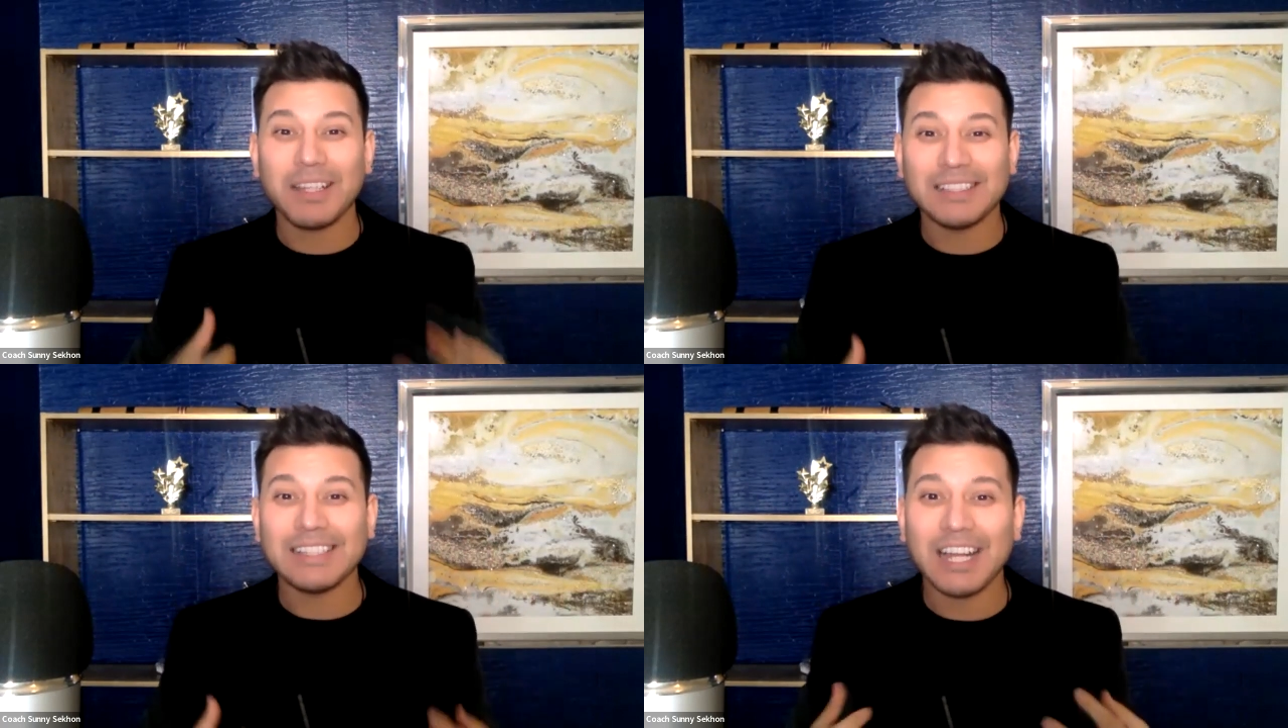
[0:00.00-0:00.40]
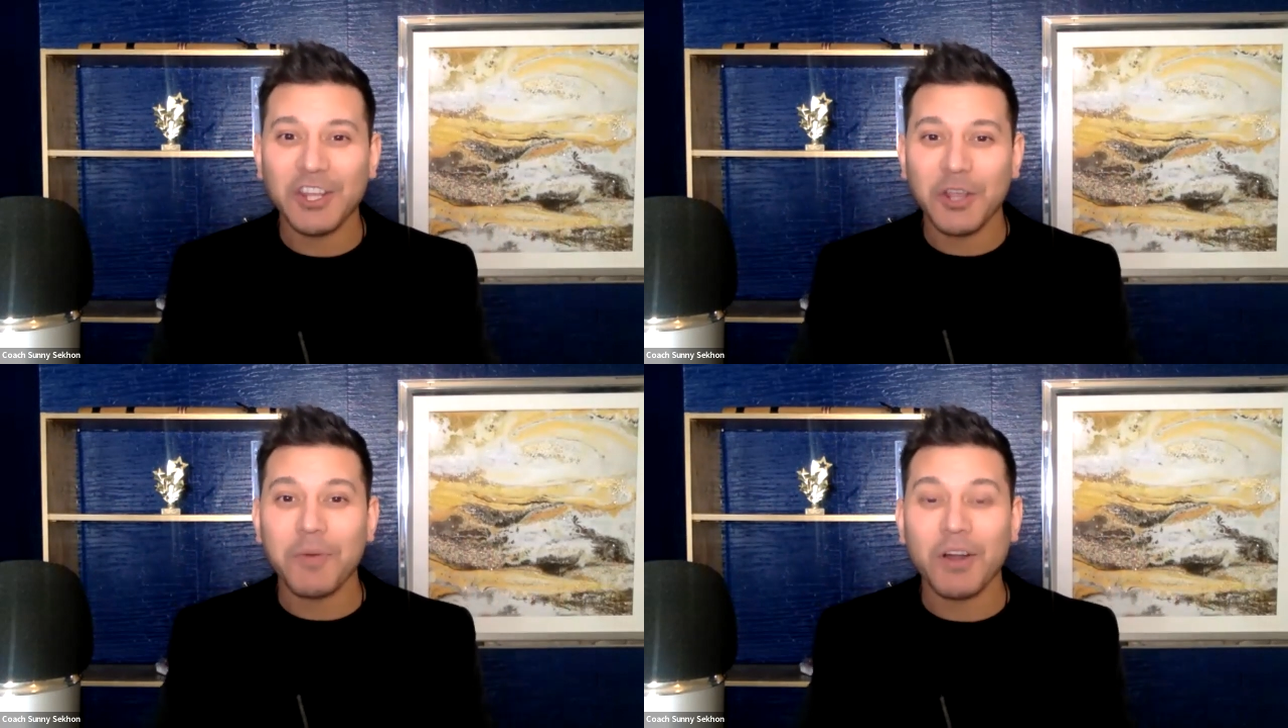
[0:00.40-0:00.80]
inside
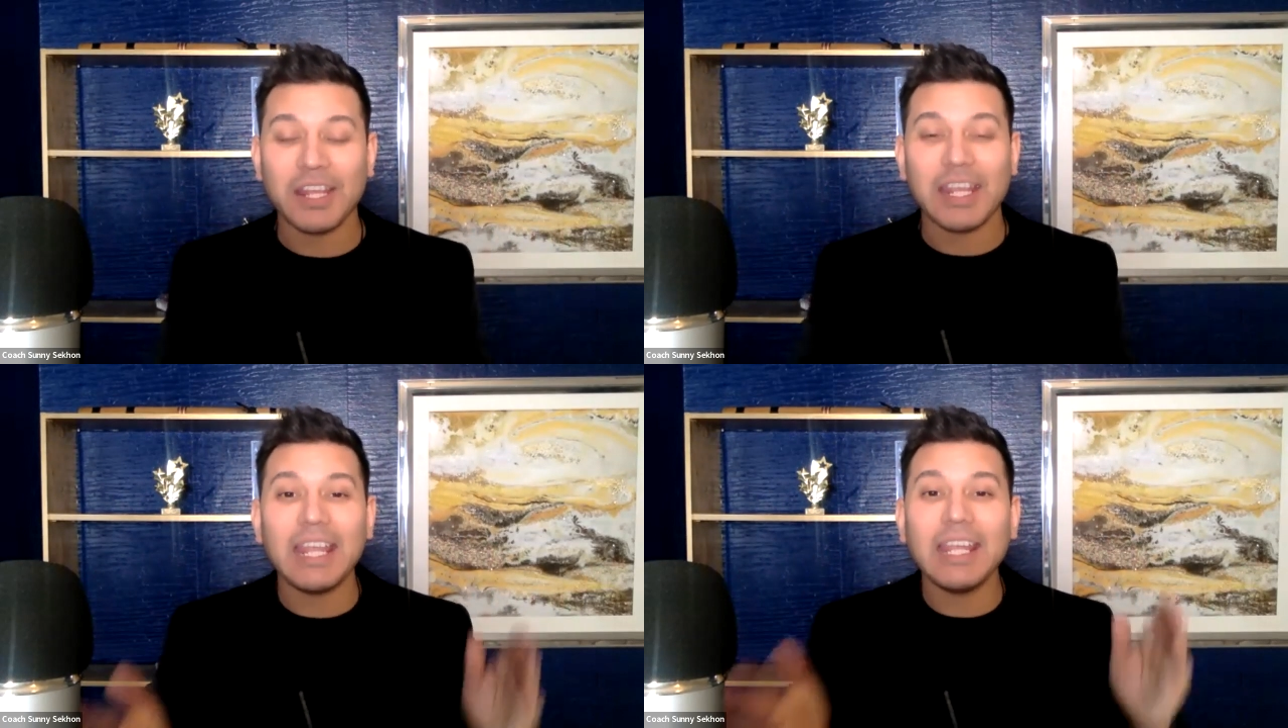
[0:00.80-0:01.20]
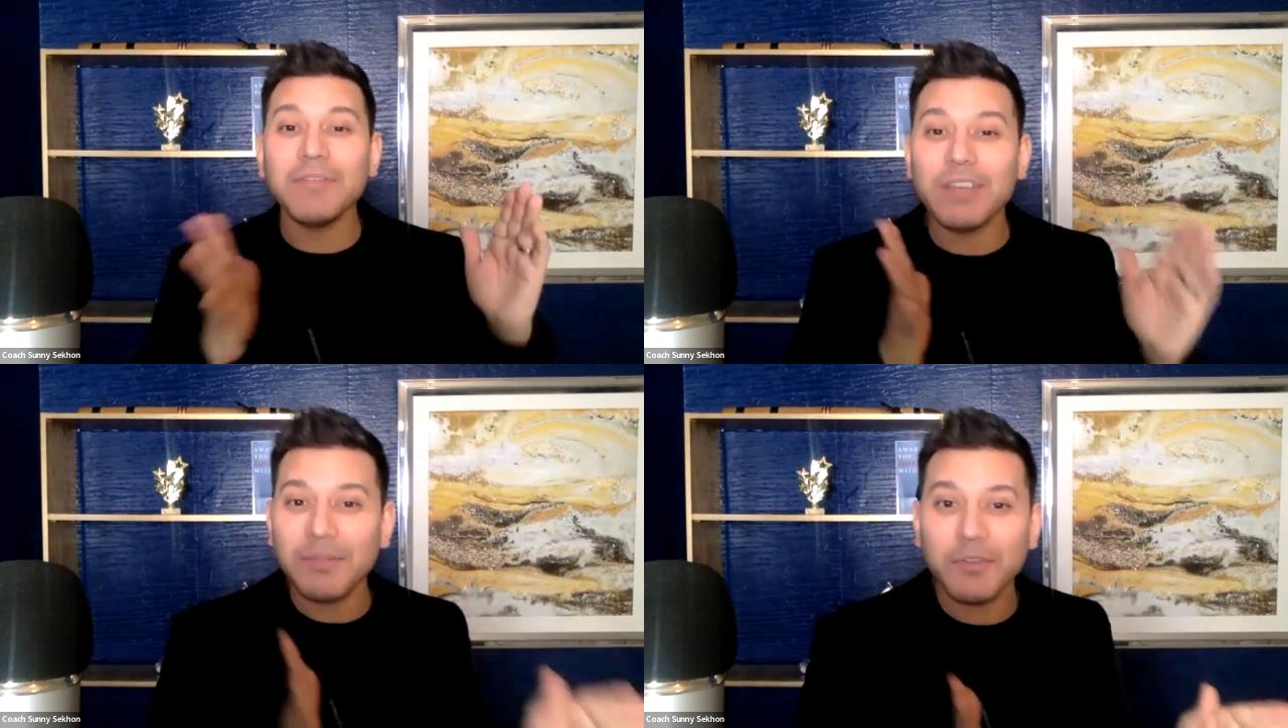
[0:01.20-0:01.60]
of your body,
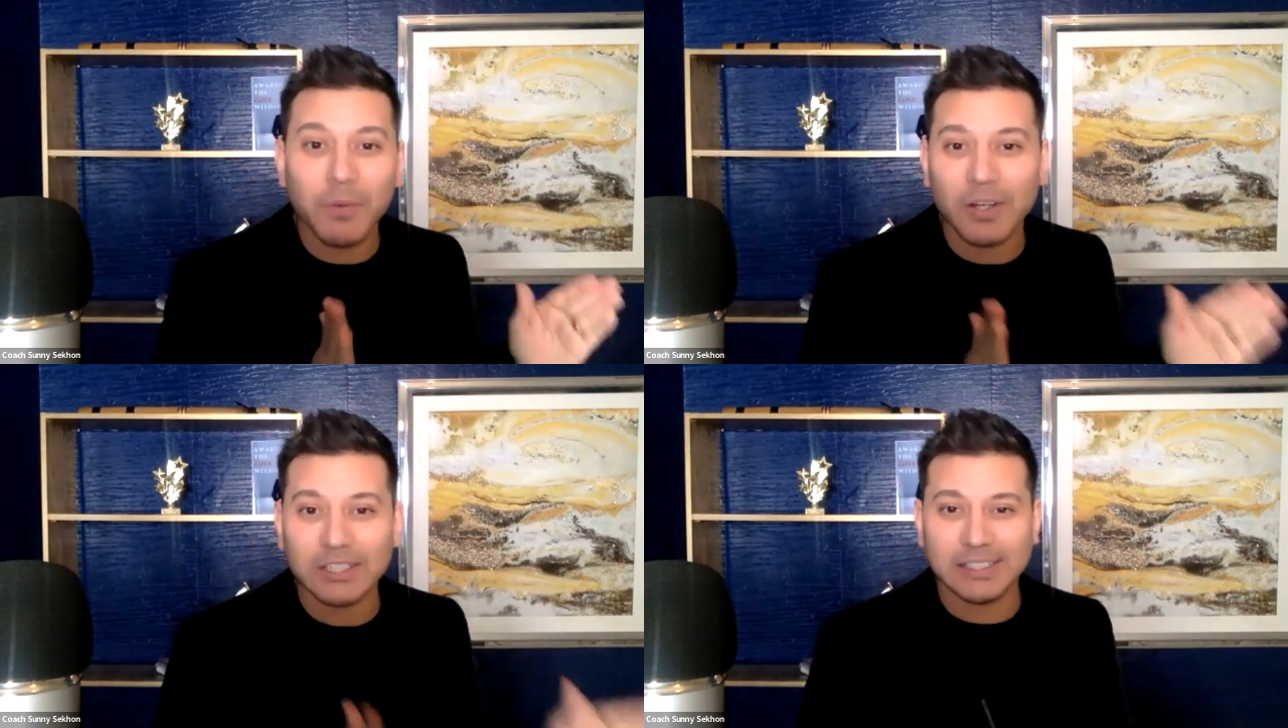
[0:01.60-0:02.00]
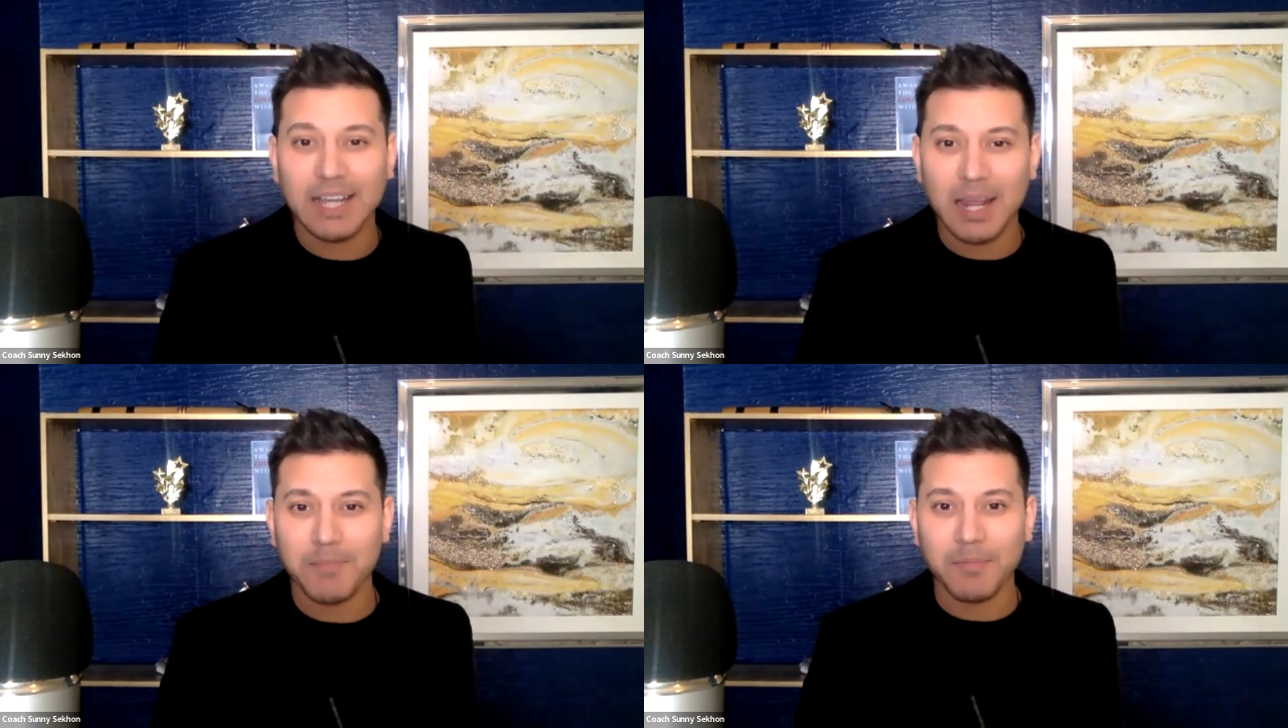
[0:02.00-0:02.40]
even if you are
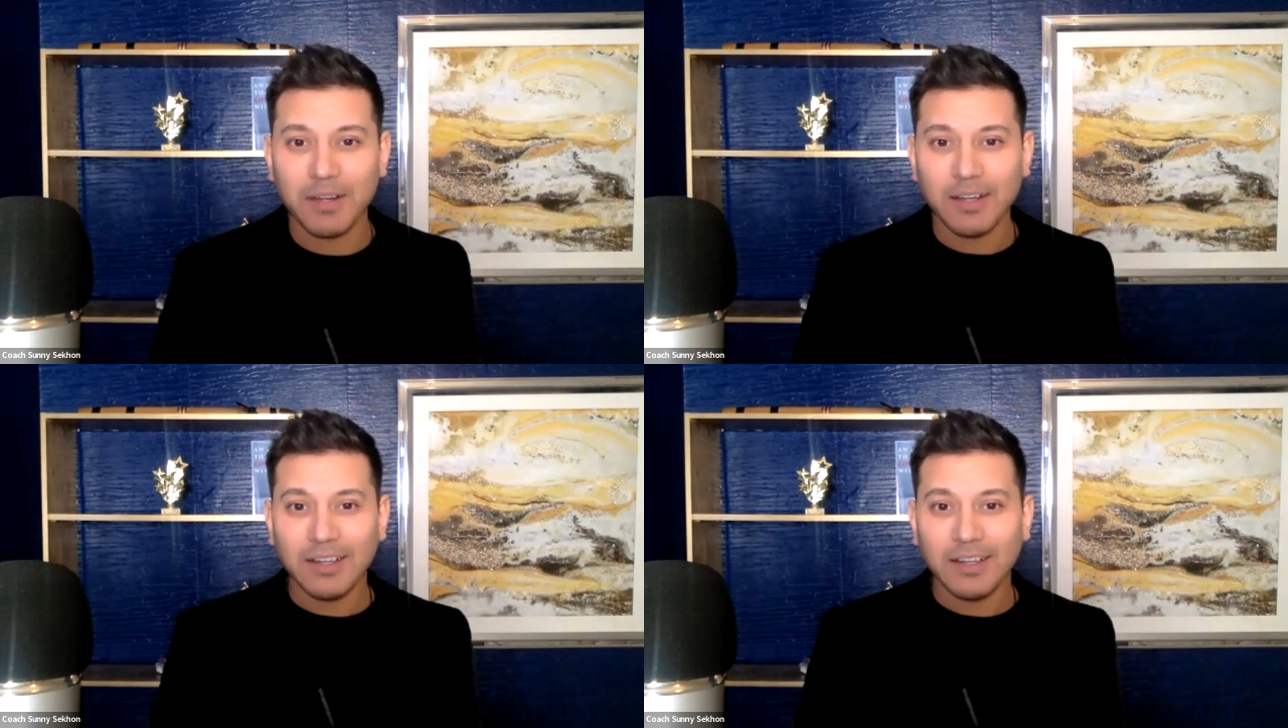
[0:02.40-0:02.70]
slim.